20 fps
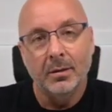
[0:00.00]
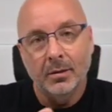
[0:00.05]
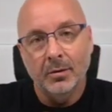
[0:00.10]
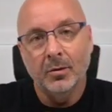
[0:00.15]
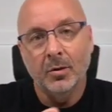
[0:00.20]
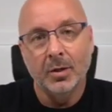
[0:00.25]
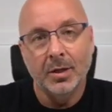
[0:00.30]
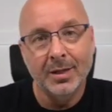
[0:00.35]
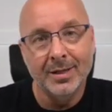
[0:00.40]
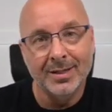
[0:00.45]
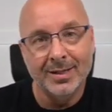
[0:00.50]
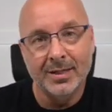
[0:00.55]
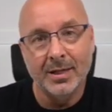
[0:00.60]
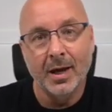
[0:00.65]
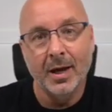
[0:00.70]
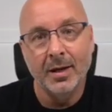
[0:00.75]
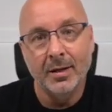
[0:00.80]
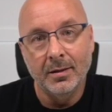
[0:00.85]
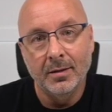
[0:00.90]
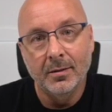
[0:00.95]
Look
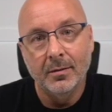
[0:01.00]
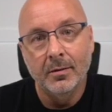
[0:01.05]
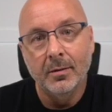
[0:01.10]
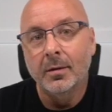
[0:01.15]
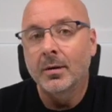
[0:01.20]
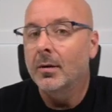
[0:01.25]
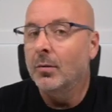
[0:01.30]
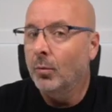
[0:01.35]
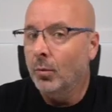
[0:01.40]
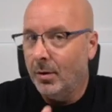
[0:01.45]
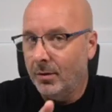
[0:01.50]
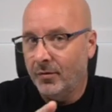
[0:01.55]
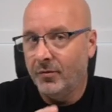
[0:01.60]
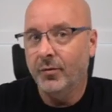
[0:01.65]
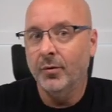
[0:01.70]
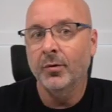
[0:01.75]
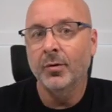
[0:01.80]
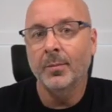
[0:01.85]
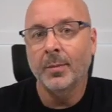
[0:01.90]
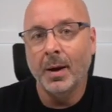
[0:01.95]
inside. What
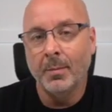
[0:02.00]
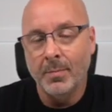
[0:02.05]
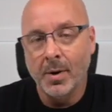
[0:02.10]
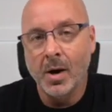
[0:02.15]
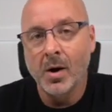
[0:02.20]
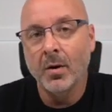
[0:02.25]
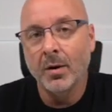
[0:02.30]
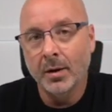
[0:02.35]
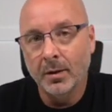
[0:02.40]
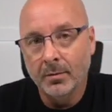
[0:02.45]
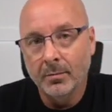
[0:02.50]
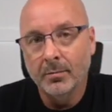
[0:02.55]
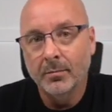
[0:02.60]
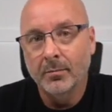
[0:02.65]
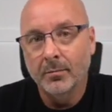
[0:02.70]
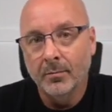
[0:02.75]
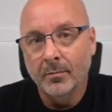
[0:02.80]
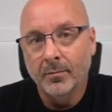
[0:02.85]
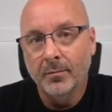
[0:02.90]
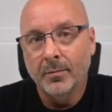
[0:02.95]
fruit am I bearing?
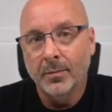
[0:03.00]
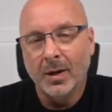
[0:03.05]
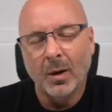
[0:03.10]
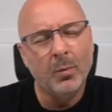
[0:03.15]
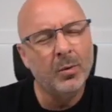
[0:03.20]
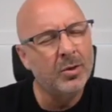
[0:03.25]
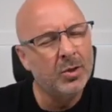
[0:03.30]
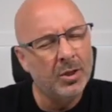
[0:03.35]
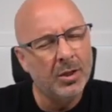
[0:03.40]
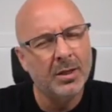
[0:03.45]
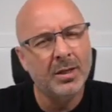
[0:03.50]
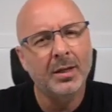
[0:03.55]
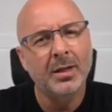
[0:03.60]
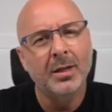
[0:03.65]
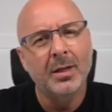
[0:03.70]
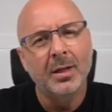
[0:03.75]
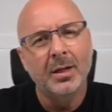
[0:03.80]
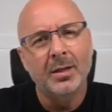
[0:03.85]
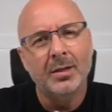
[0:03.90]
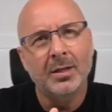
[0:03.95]
I want you
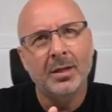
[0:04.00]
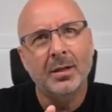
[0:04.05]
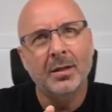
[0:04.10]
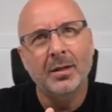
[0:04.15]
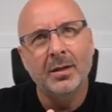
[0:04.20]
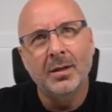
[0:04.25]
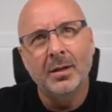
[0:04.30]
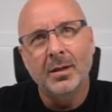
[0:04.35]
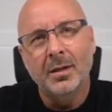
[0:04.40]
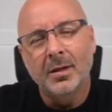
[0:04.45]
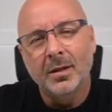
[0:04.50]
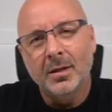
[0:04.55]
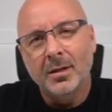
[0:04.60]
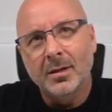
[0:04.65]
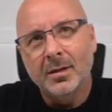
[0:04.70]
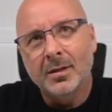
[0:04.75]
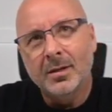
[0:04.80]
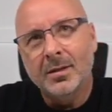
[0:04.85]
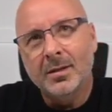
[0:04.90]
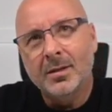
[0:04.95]

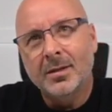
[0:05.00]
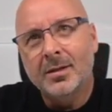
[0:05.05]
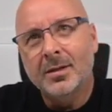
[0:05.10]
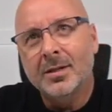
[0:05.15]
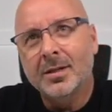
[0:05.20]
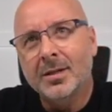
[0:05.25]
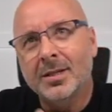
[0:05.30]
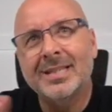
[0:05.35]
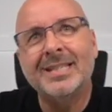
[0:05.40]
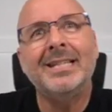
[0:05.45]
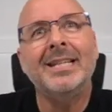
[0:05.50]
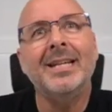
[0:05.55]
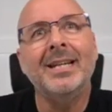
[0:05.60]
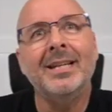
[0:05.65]
to see